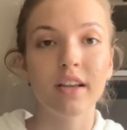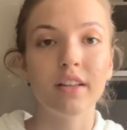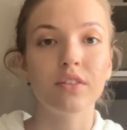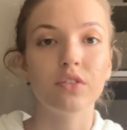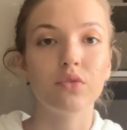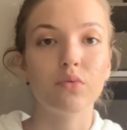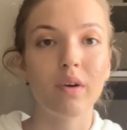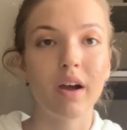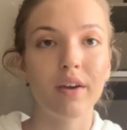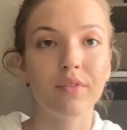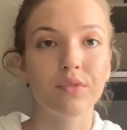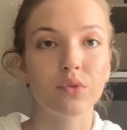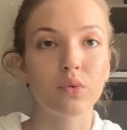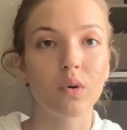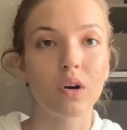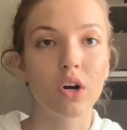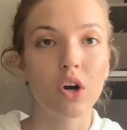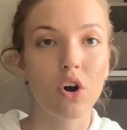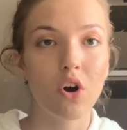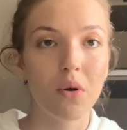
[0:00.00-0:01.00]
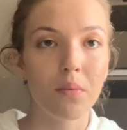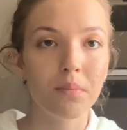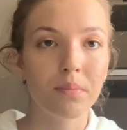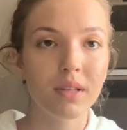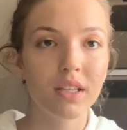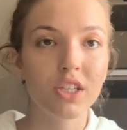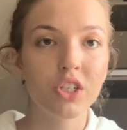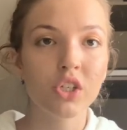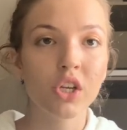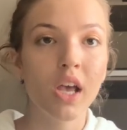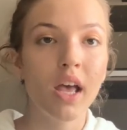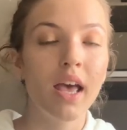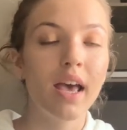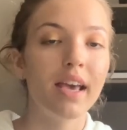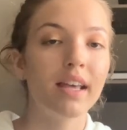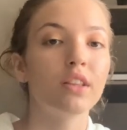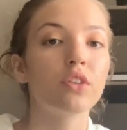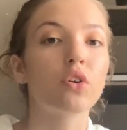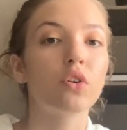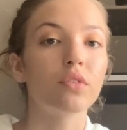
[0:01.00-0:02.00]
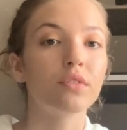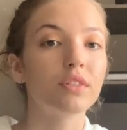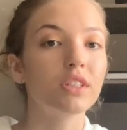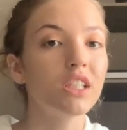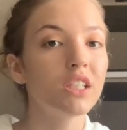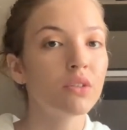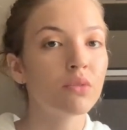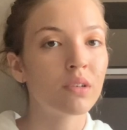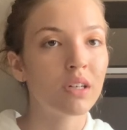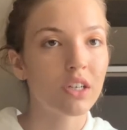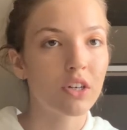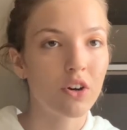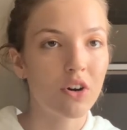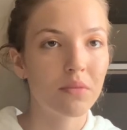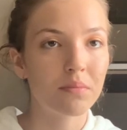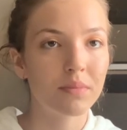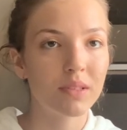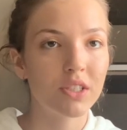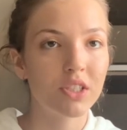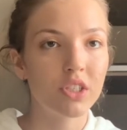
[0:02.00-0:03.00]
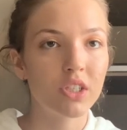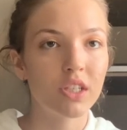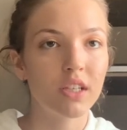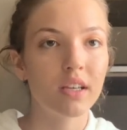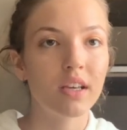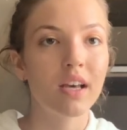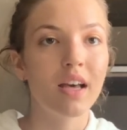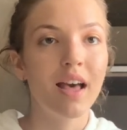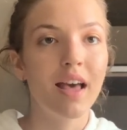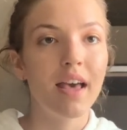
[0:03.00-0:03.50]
and drive to accomplish and continue accomplishing